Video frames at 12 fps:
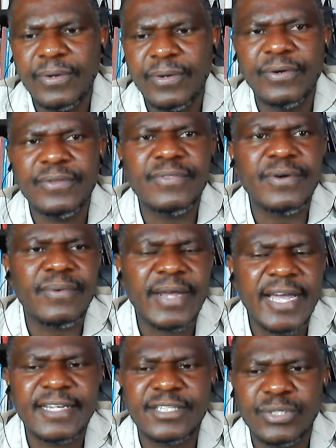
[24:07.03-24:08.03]
on the
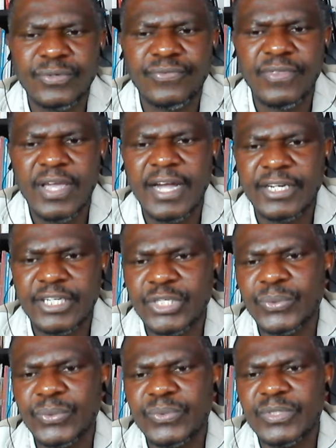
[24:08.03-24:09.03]
rights of the
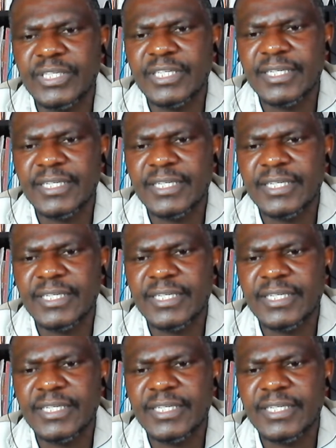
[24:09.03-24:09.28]
accused.